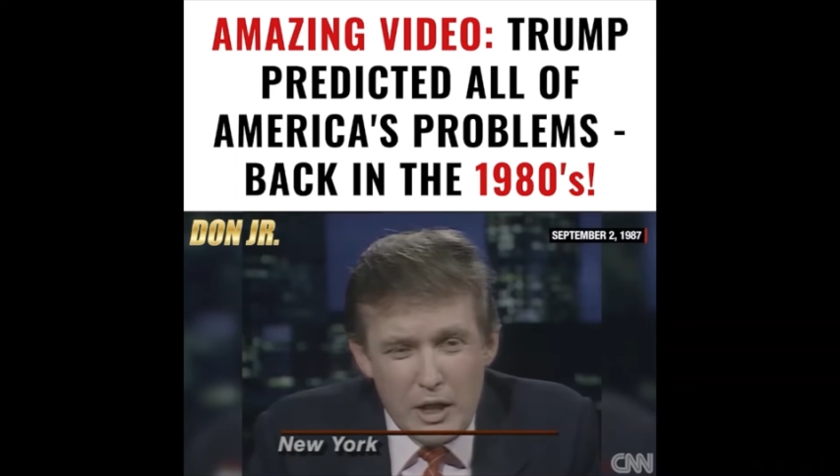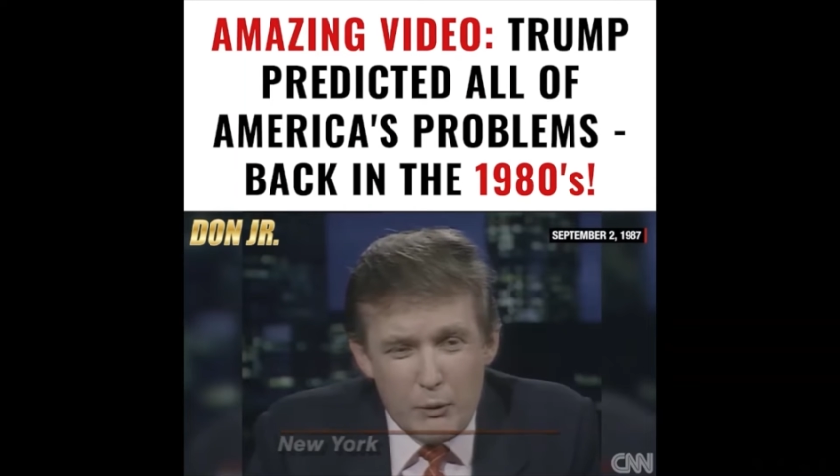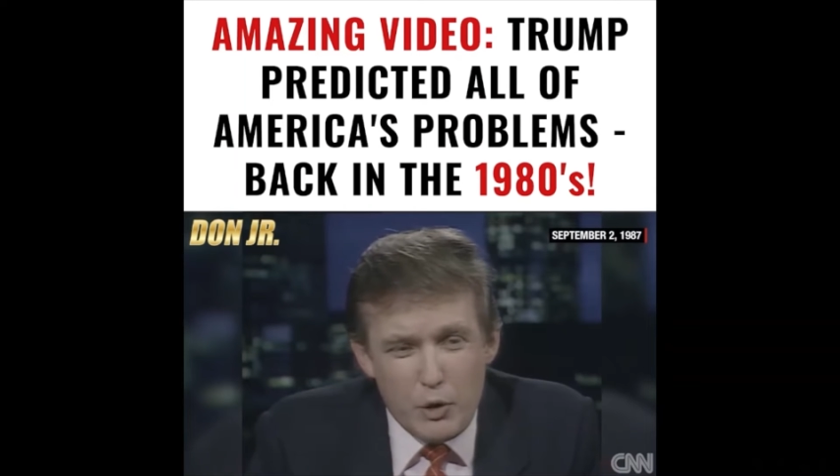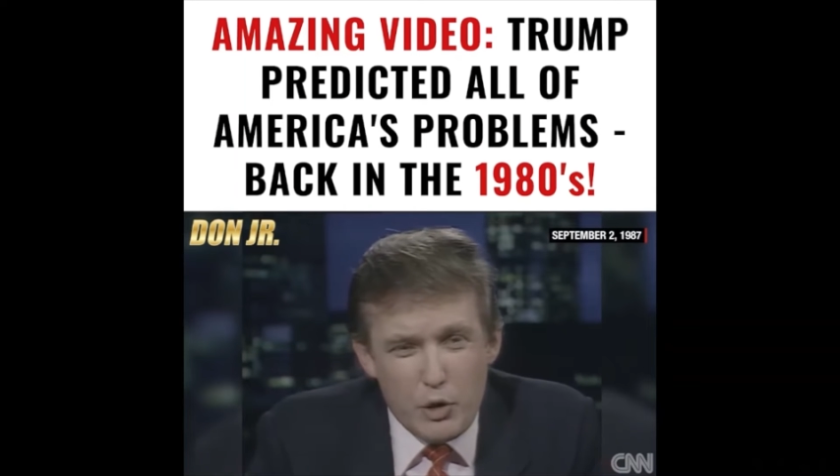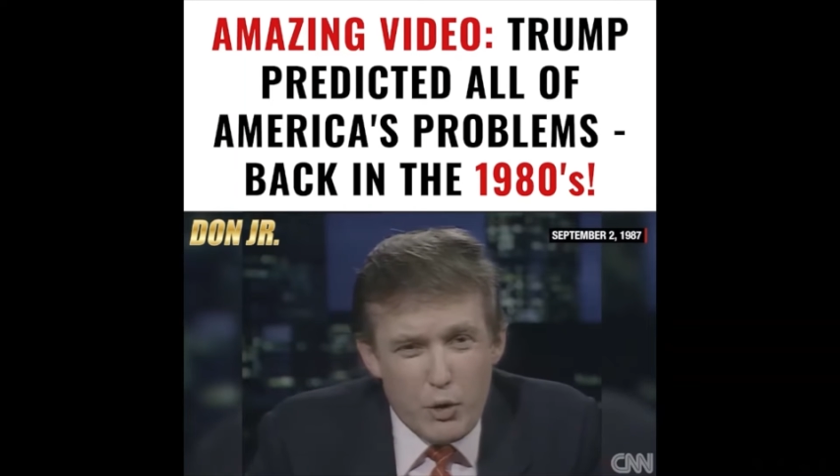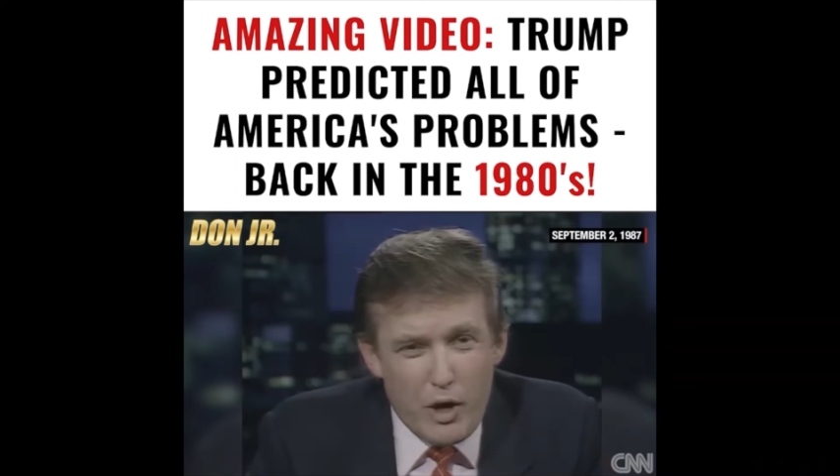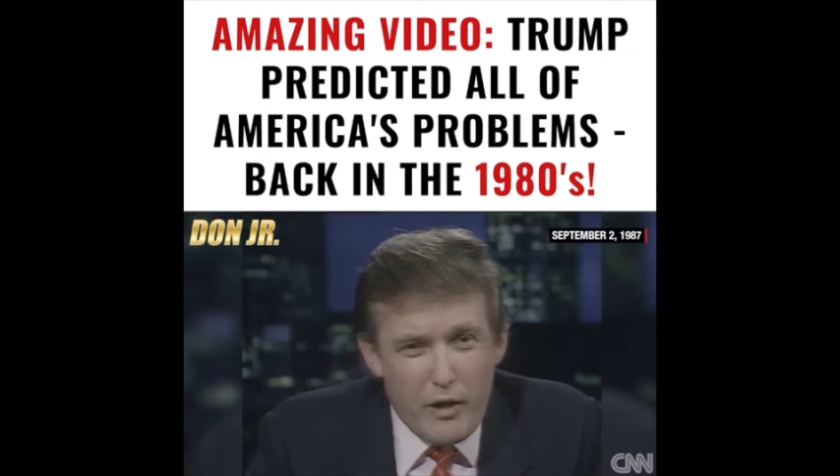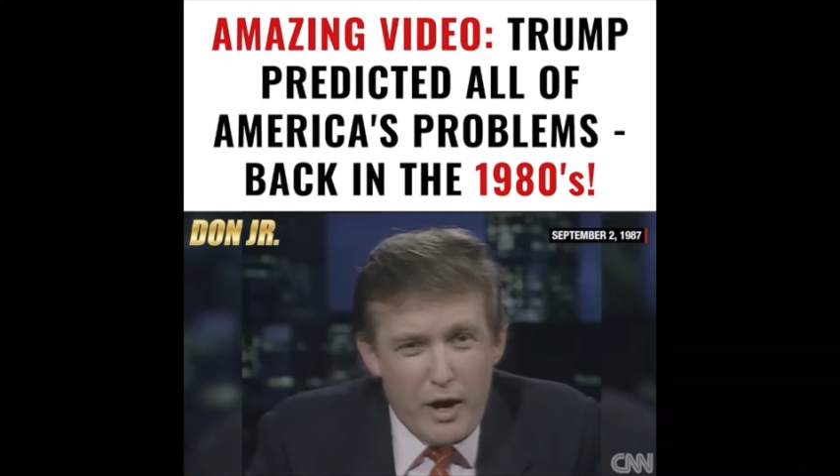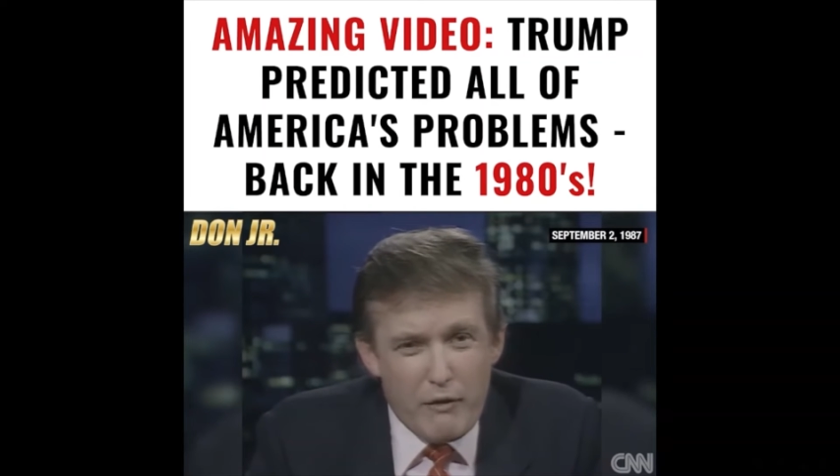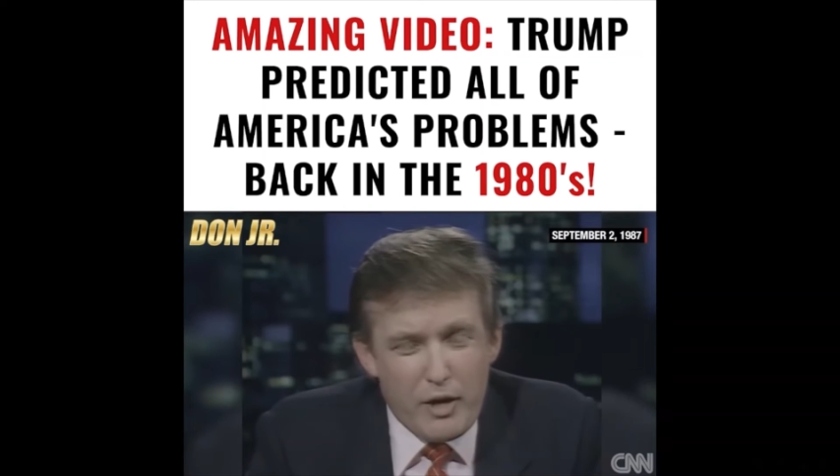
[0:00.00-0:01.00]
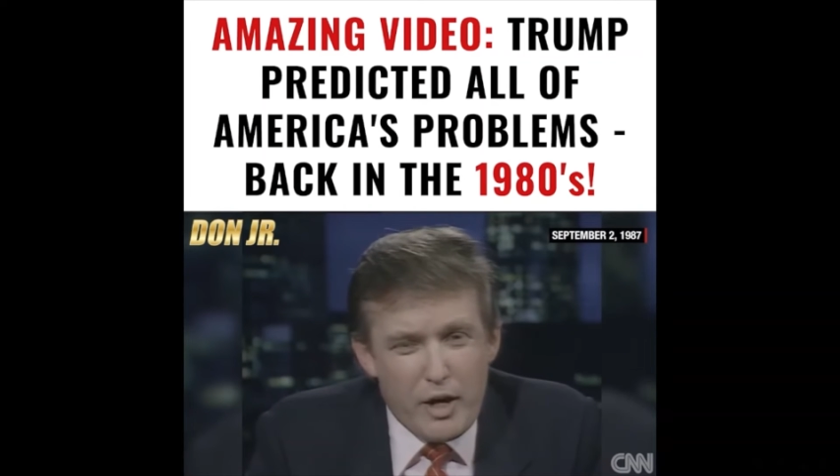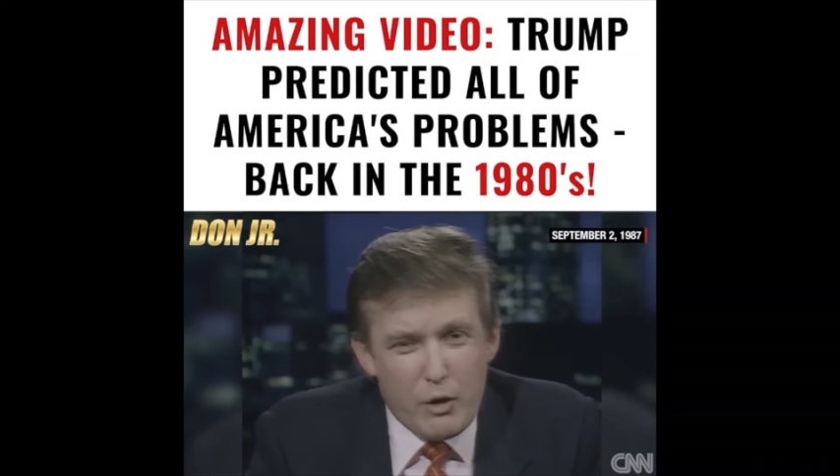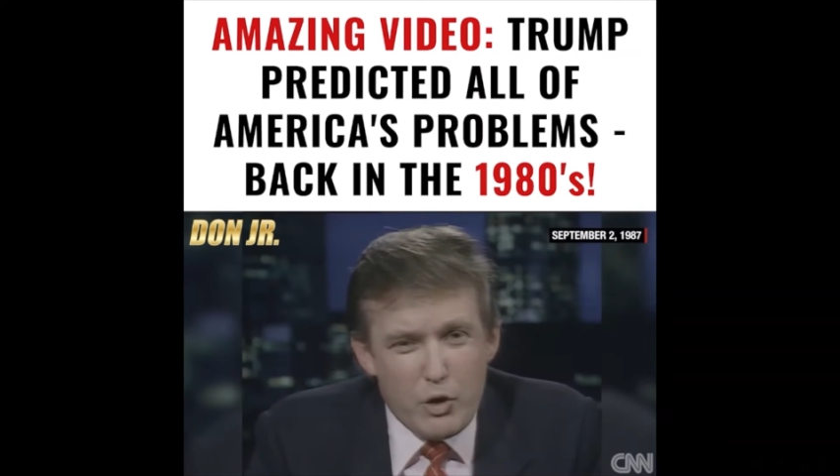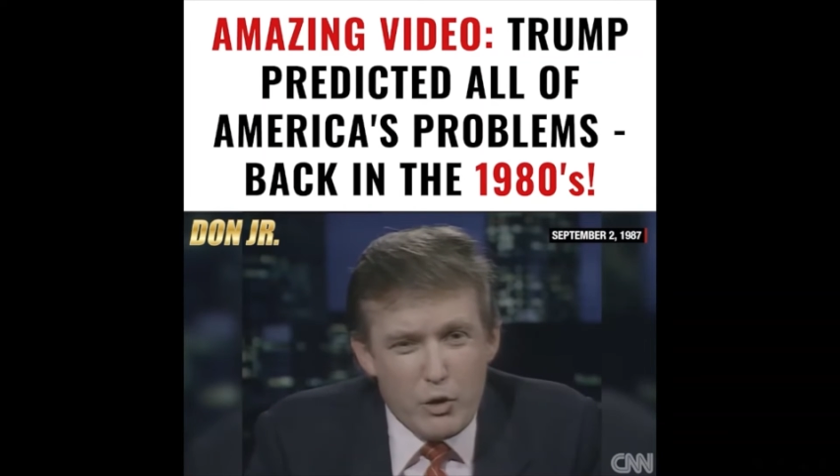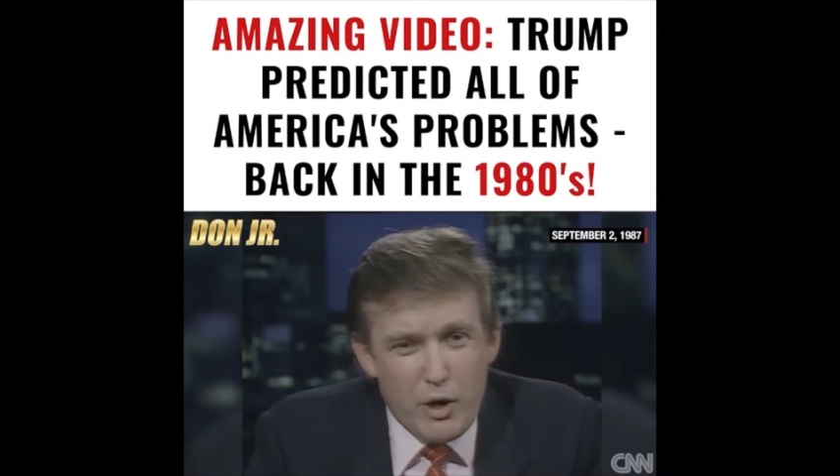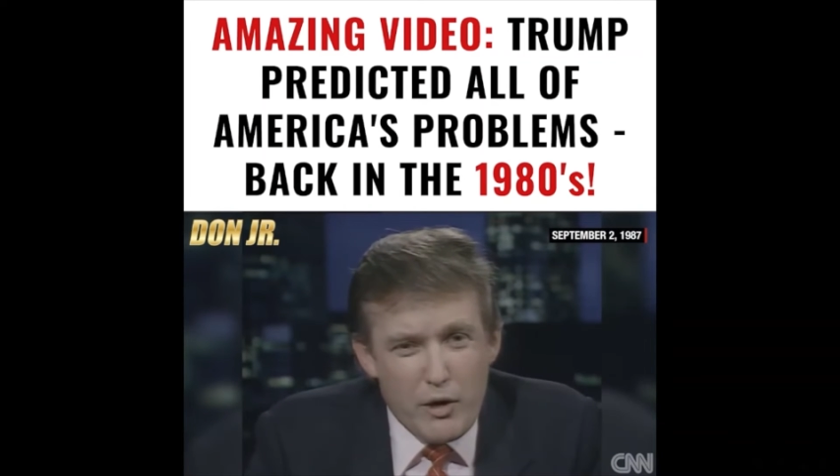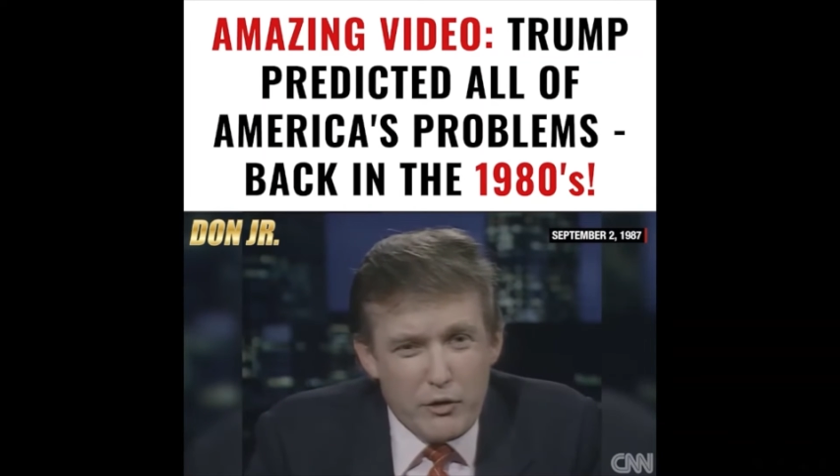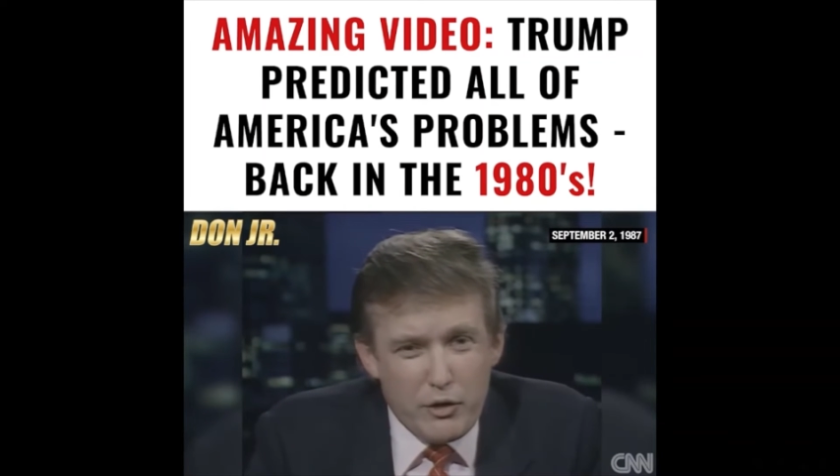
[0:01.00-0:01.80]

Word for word: And would you rather have that or would you rather